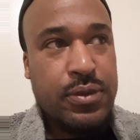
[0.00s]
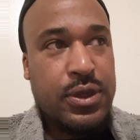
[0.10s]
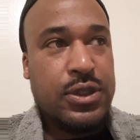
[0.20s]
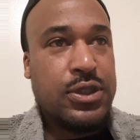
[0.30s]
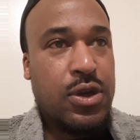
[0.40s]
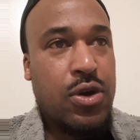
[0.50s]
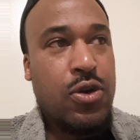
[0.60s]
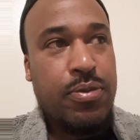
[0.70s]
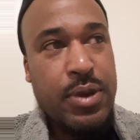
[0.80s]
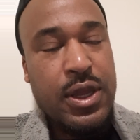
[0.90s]
because he an
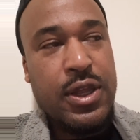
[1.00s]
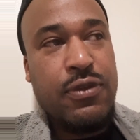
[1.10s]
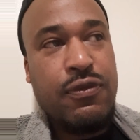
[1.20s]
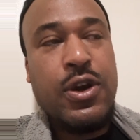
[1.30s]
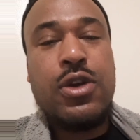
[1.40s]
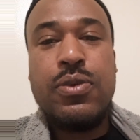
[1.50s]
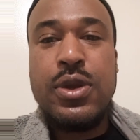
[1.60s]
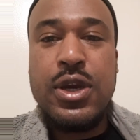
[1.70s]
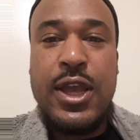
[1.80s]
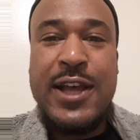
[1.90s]
old man, he fucking with
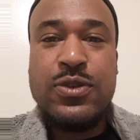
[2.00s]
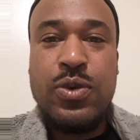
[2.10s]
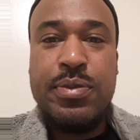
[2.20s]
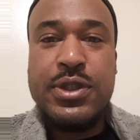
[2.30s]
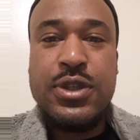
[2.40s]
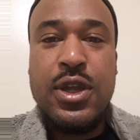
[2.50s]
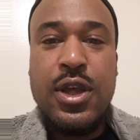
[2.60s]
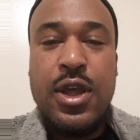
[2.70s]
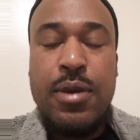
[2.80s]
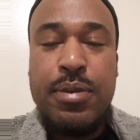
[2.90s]
young ass women.
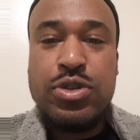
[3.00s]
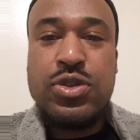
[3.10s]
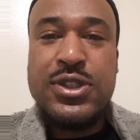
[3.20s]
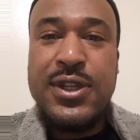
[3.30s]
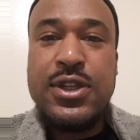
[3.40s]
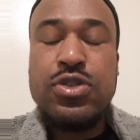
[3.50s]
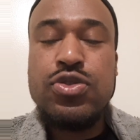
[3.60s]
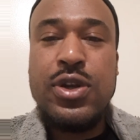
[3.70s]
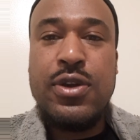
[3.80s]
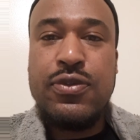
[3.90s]
But you see the
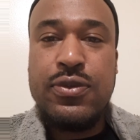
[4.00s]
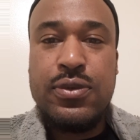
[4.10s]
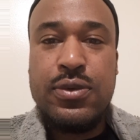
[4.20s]
drift.